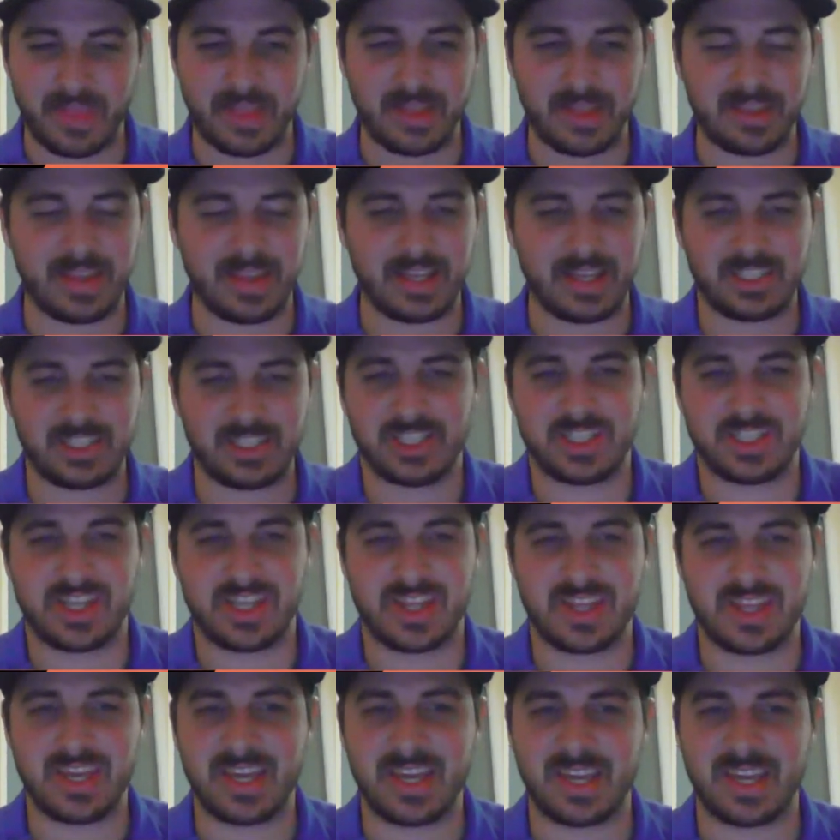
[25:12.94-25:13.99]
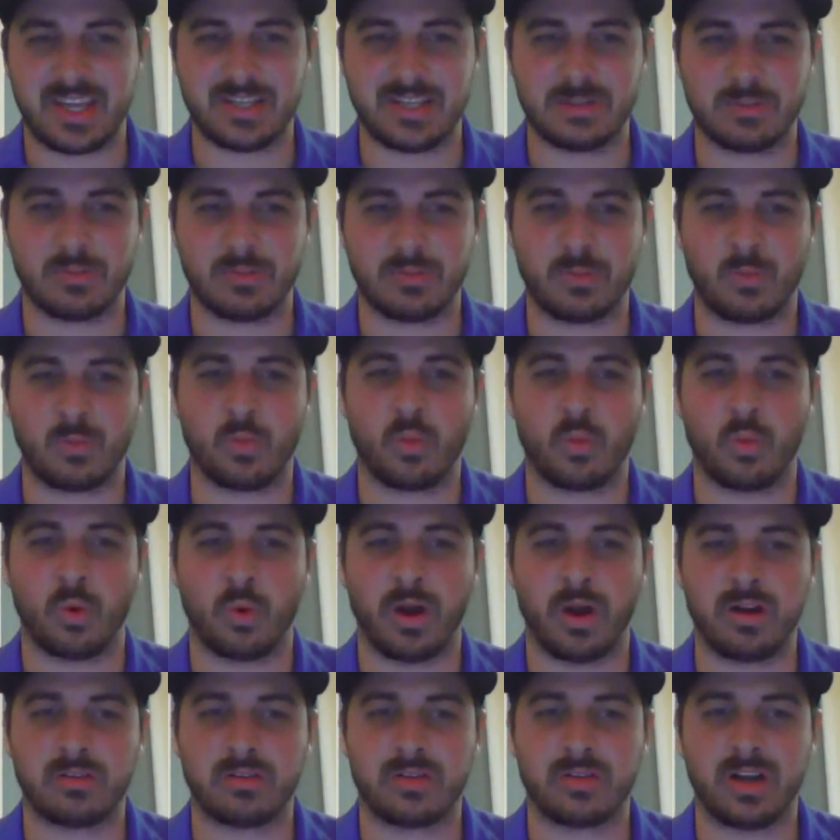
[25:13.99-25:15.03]
That's just the thing is
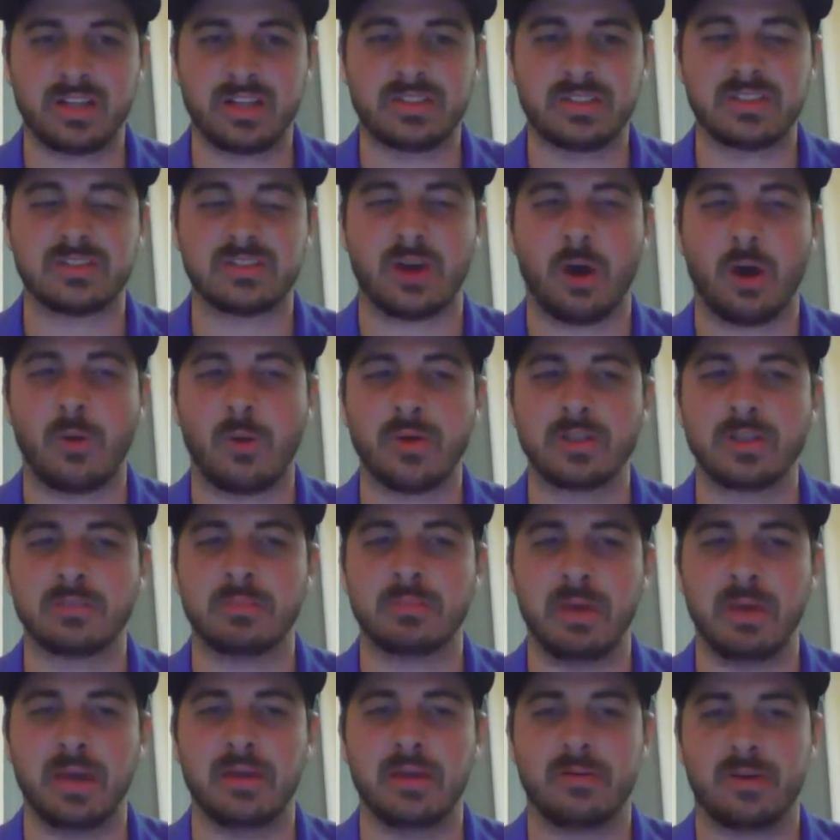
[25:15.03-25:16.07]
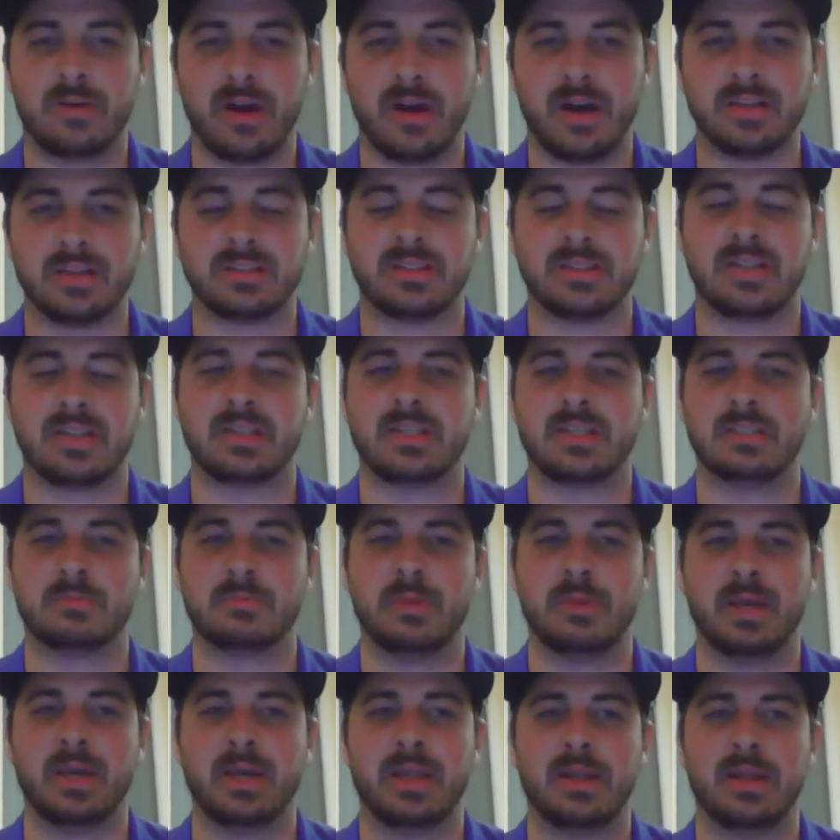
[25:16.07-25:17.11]
what Russ has always been Russ, and he's
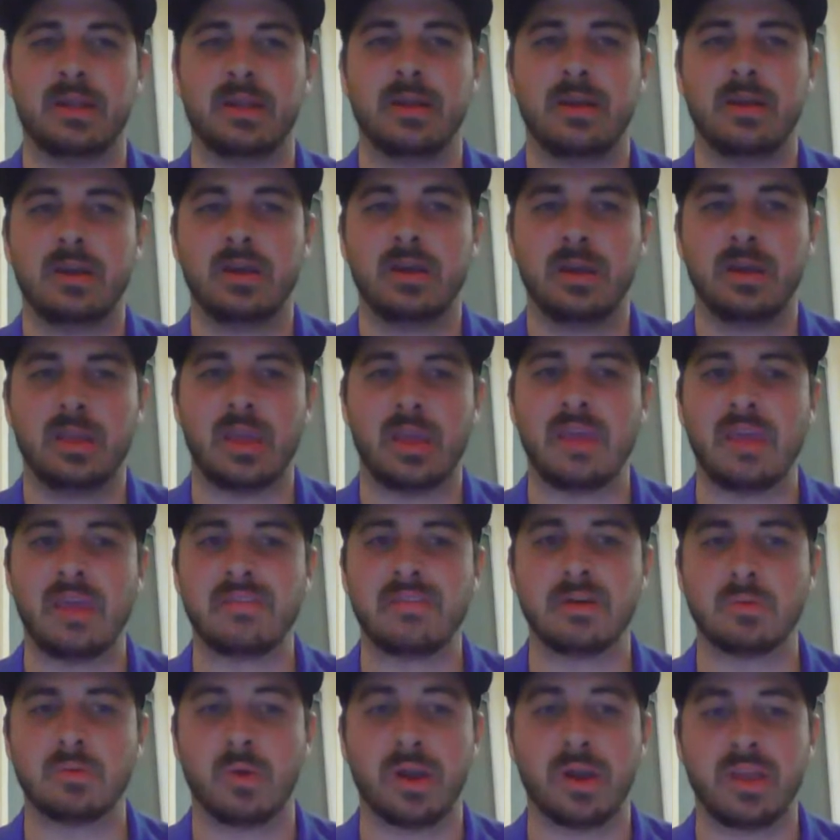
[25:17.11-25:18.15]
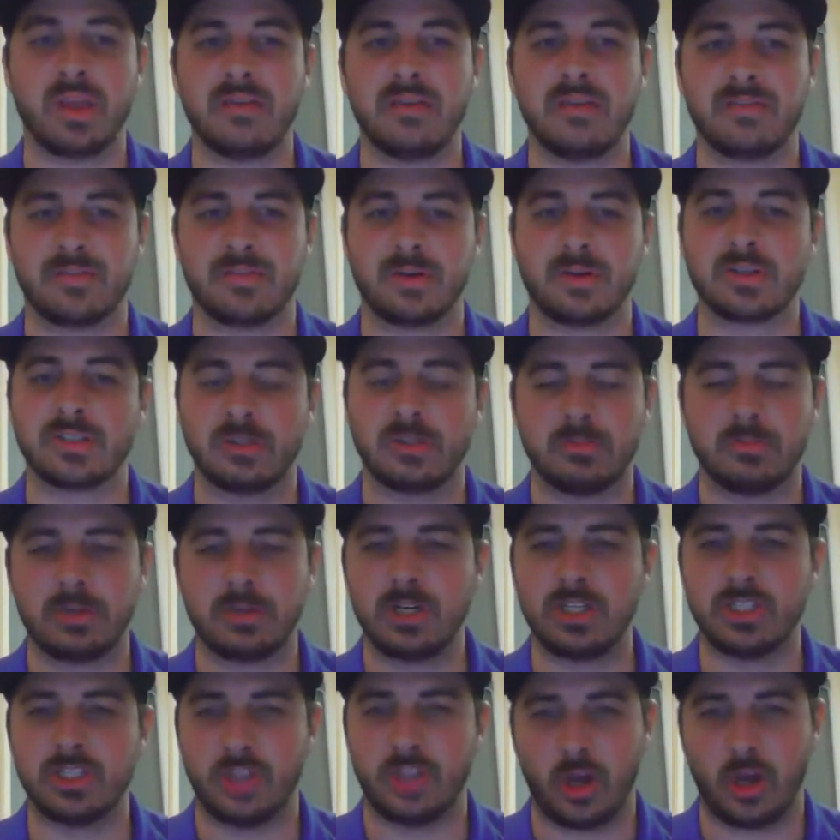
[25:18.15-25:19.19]
been even when he first
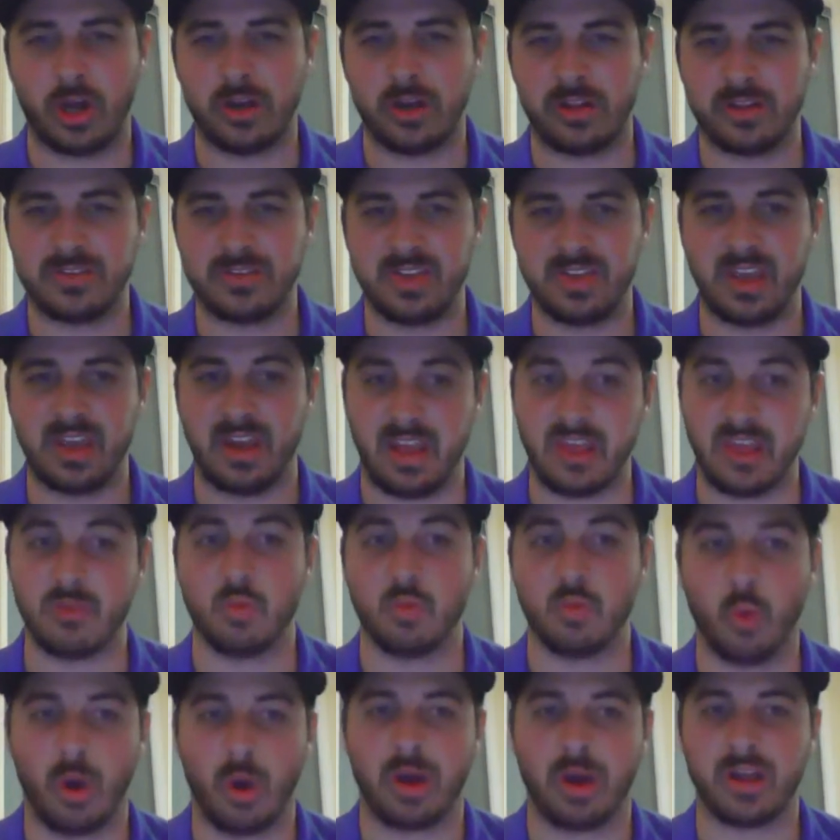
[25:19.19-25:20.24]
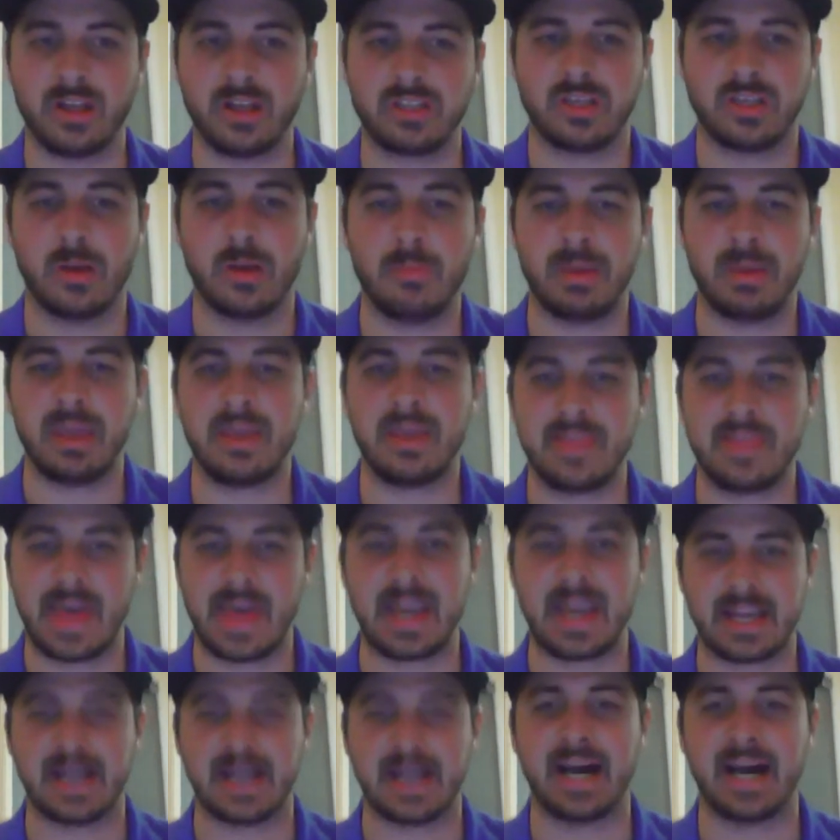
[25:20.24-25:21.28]
emerged onto the scene, he wanted to be
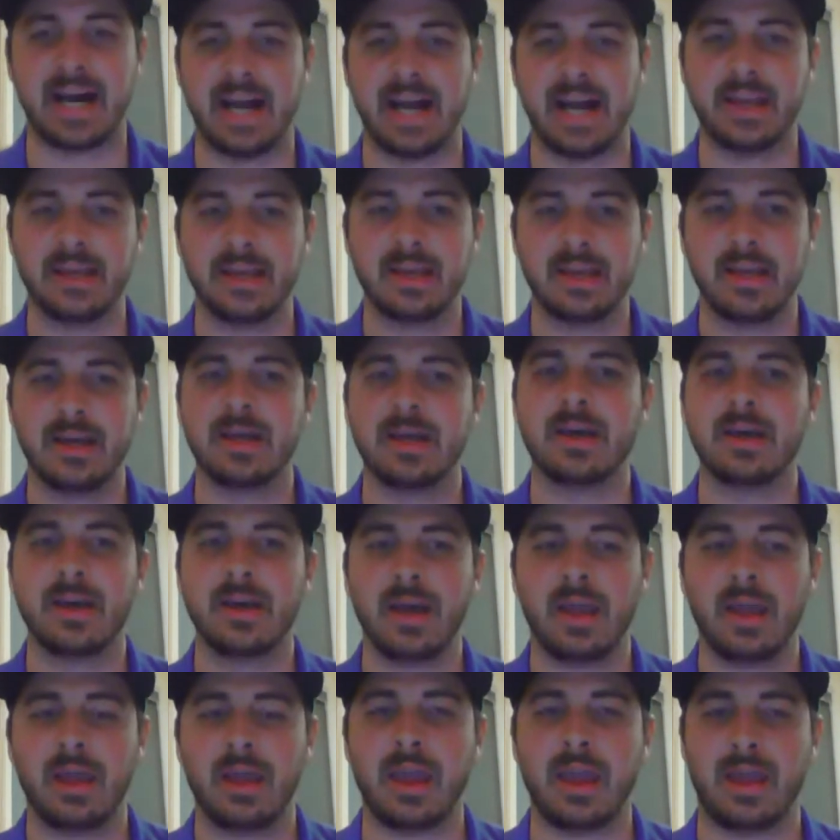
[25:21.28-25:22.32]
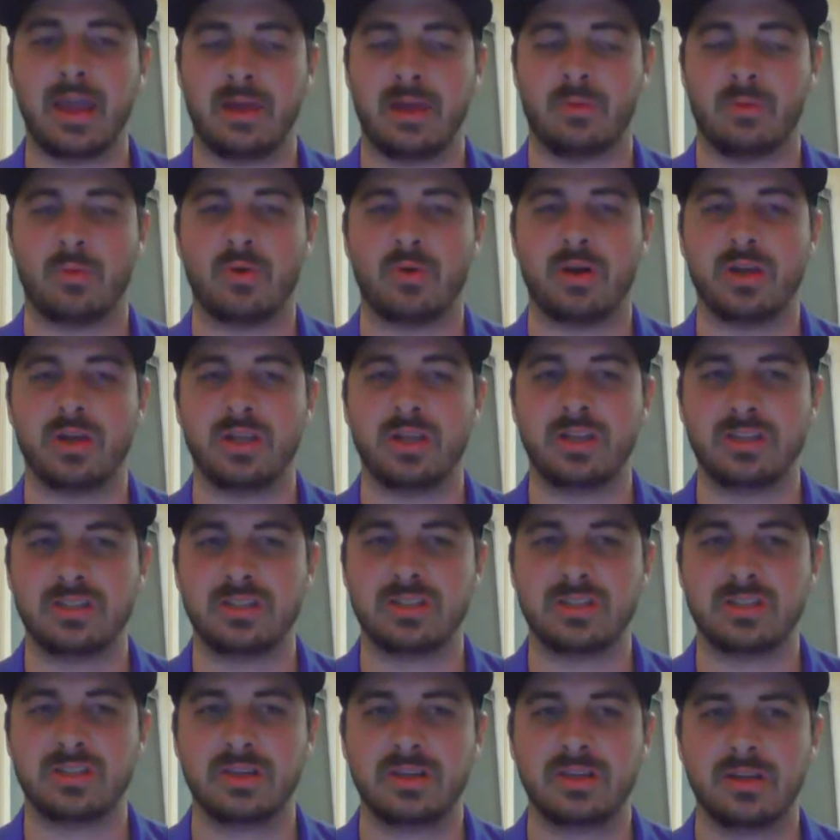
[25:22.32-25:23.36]
that guy, and it
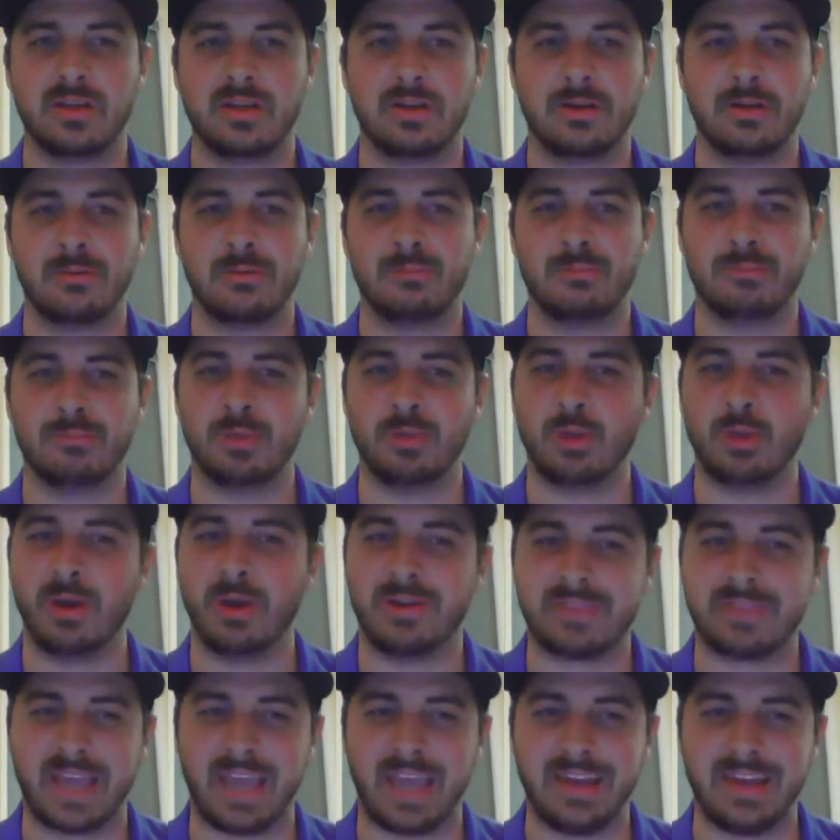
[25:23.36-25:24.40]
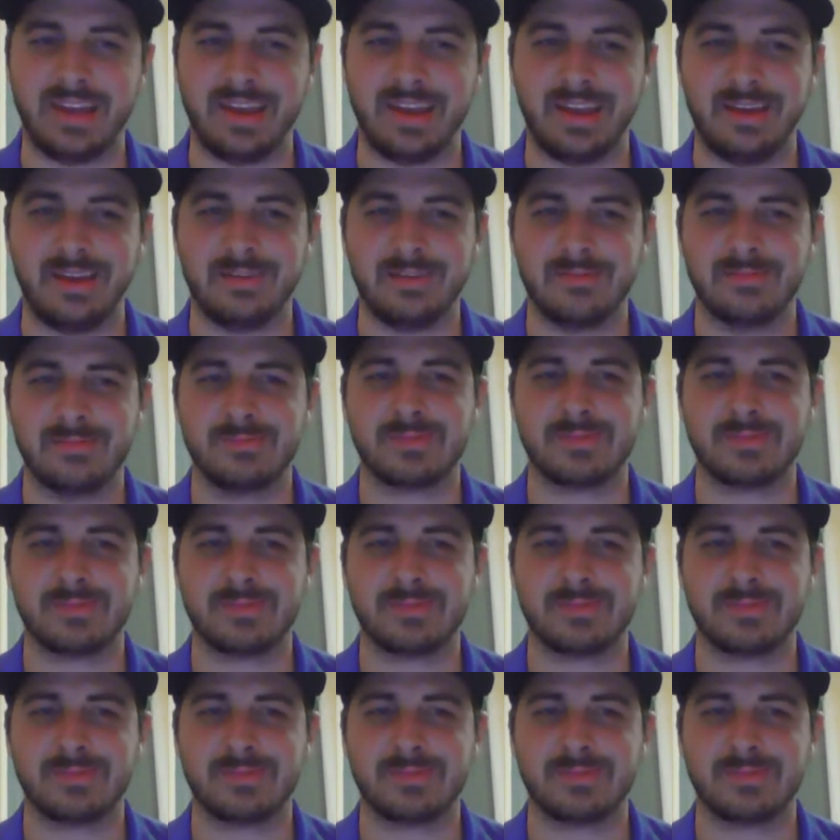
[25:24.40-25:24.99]
was you have KD.